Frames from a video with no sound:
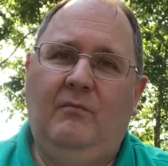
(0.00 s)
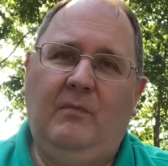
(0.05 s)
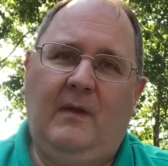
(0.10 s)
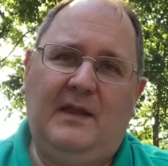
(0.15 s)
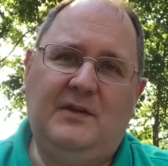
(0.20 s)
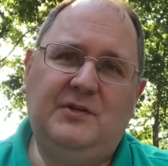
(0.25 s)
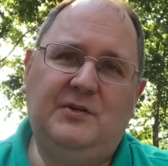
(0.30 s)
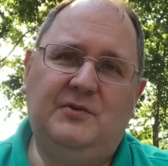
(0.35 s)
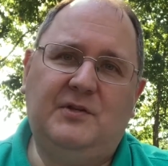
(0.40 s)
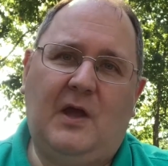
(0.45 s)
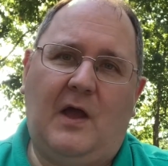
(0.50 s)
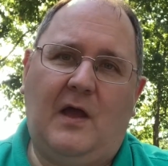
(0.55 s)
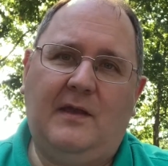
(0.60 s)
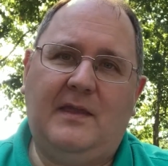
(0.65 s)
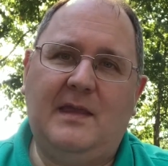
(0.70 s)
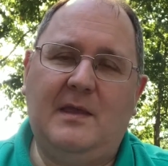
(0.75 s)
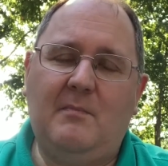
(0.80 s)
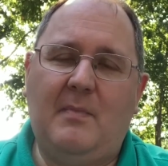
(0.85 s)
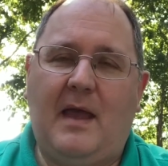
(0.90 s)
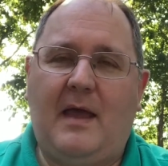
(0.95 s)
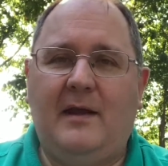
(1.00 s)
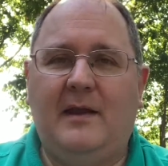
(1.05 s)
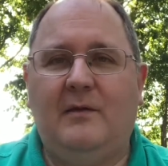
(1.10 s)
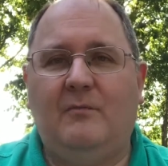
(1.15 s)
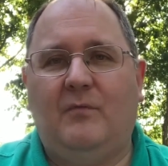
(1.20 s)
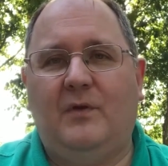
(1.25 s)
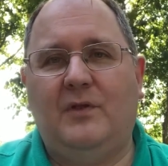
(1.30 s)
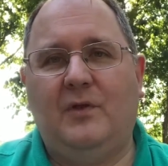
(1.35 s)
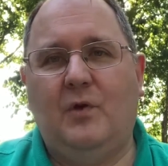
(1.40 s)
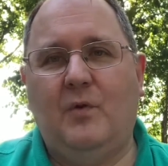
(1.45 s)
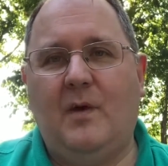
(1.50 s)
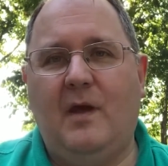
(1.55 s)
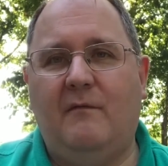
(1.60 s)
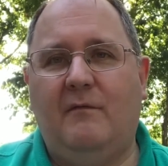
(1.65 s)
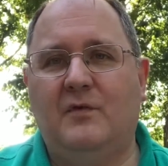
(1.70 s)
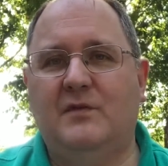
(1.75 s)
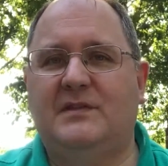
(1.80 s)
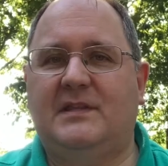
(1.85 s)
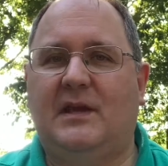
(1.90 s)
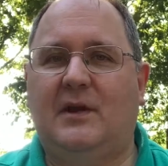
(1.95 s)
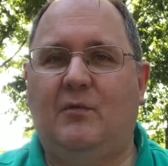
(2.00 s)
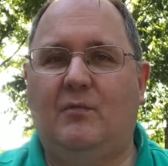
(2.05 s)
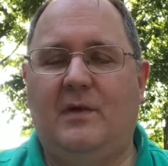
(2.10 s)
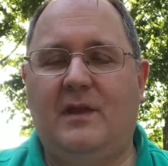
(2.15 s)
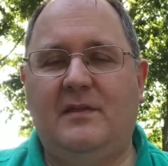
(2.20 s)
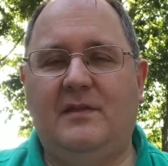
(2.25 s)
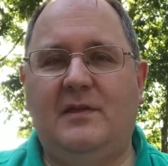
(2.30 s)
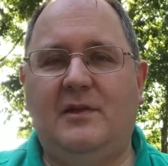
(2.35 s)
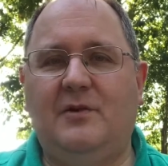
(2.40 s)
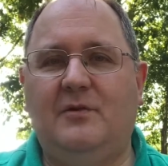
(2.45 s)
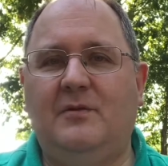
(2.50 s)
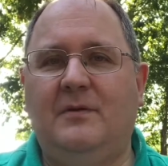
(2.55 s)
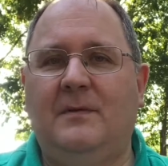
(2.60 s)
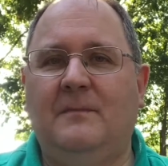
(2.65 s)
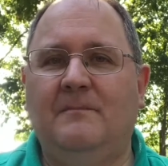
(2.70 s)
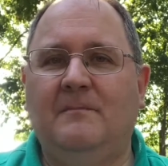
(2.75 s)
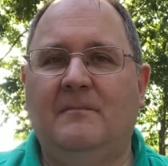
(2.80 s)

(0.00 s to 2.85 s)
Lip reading: as you're talking about it with whoever's there with you,